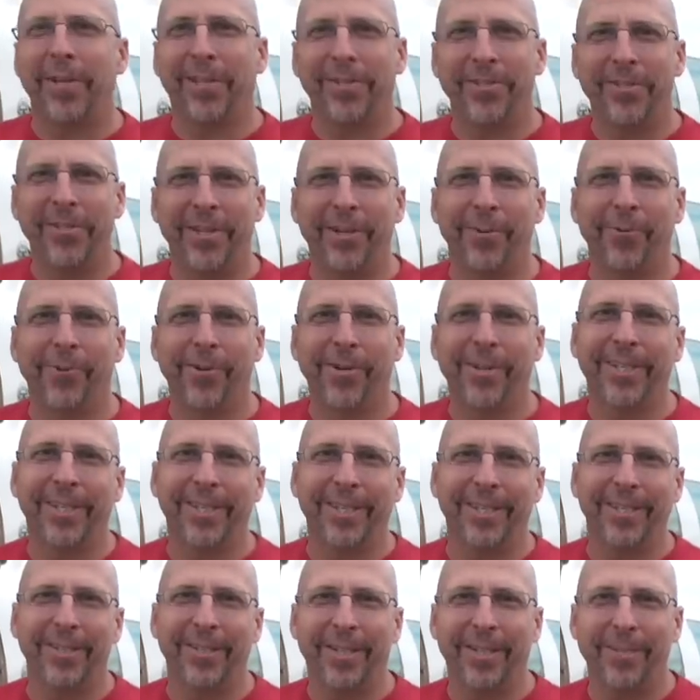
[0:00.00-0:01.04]
volunteer
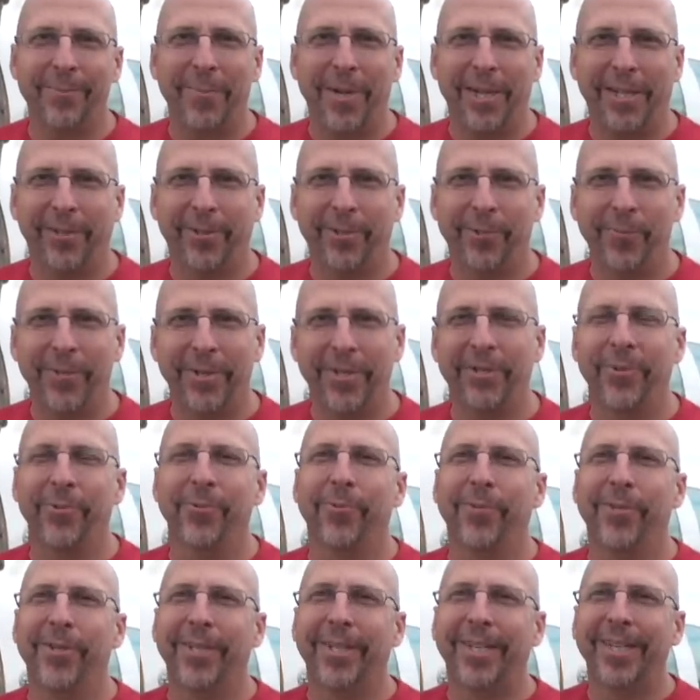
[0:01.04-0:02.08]
work and uh, medical
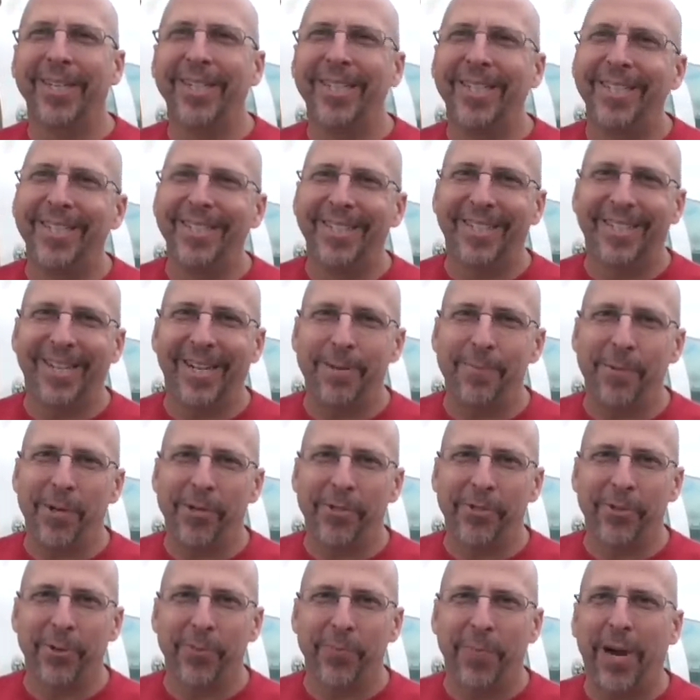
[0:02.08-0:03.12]
mission work. I'm
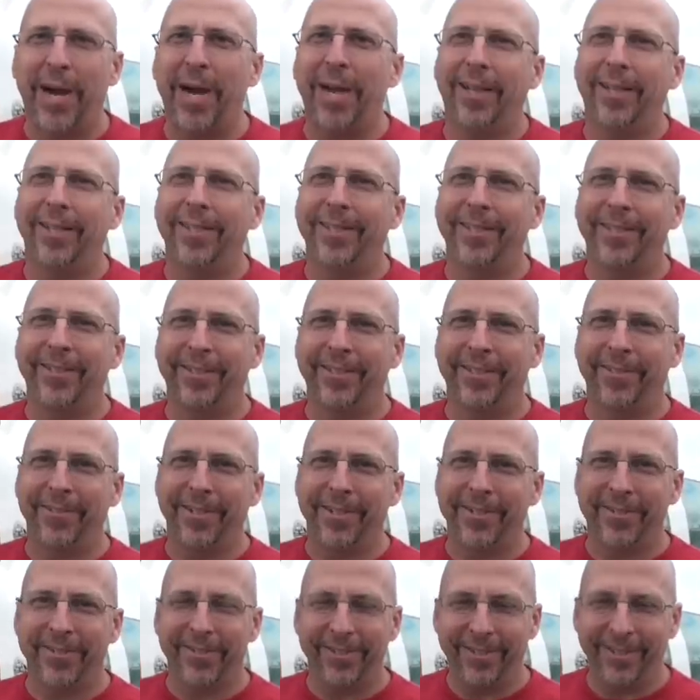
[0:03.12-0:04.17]
also a pilot and
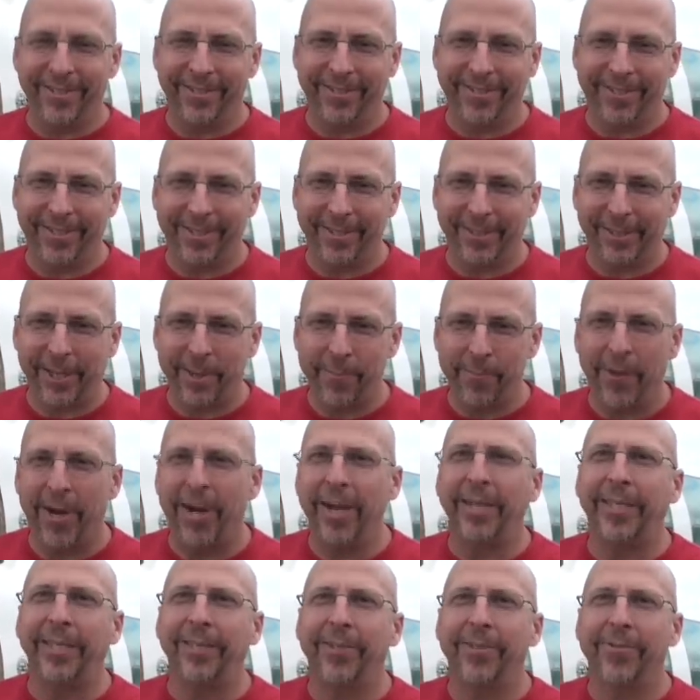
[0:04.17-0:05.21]
interested in uh,
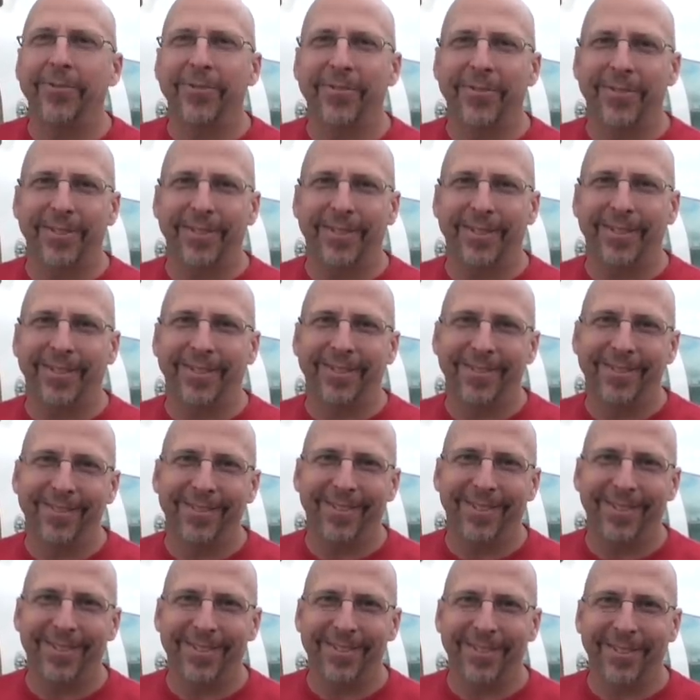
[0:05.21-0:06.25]
combining those uh,
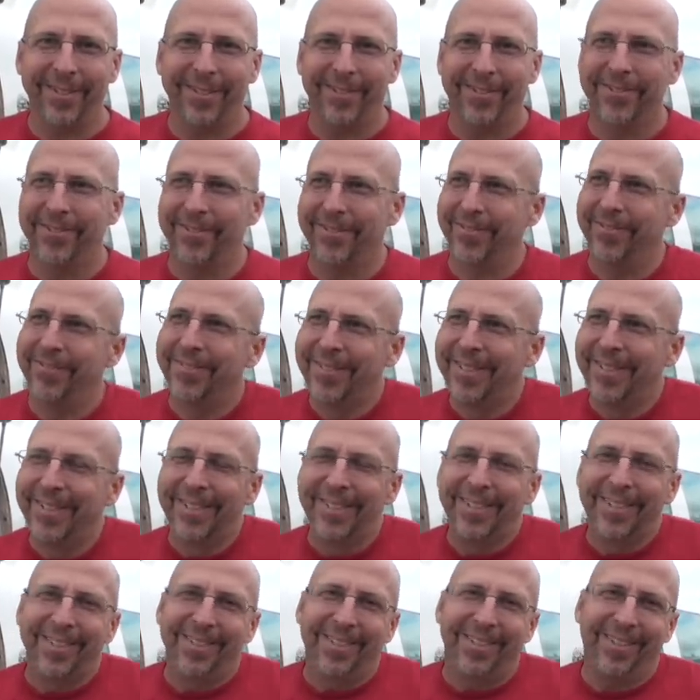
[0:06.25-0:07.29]
skills
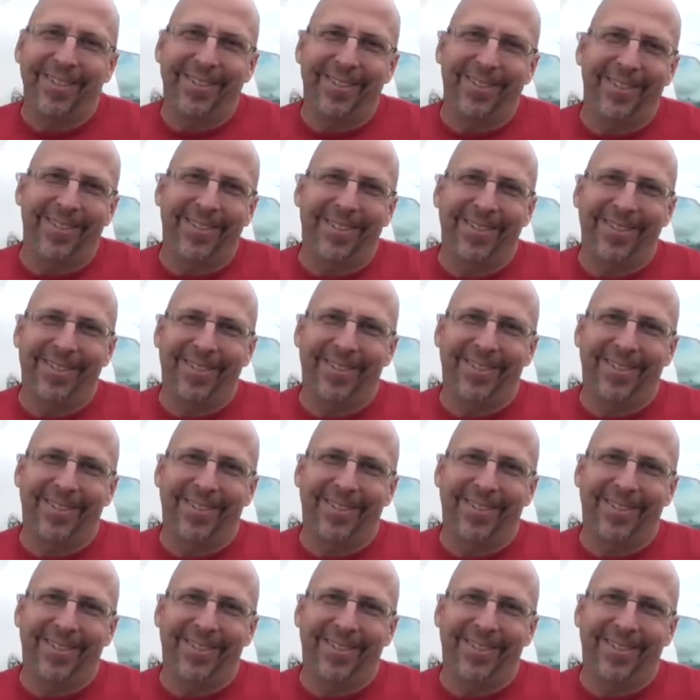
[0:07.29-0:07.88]
and